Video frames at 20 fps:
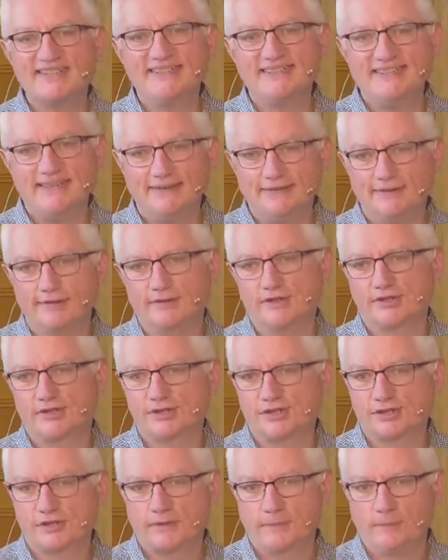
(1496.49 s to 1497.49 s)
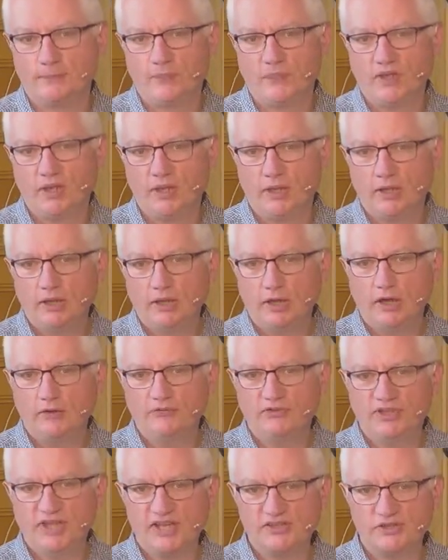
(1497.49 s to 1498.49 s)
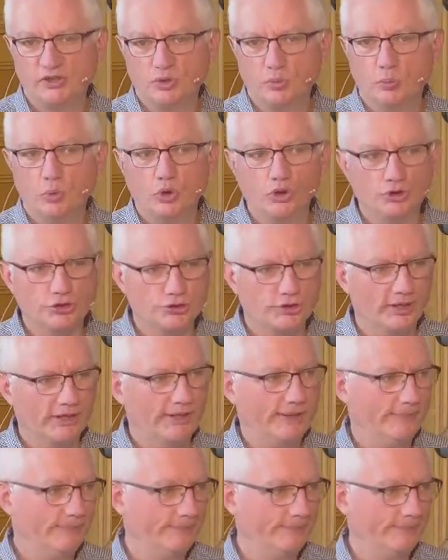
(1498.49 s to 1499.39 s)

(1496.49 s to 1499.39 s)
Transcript: years of desert wandering.